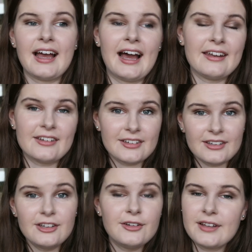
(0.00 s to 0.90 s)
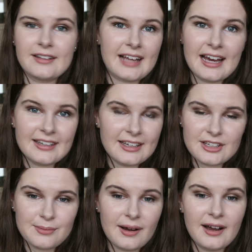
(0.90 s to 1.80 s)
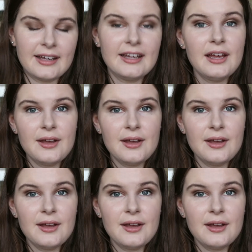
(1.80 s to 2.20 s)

and new things get added into my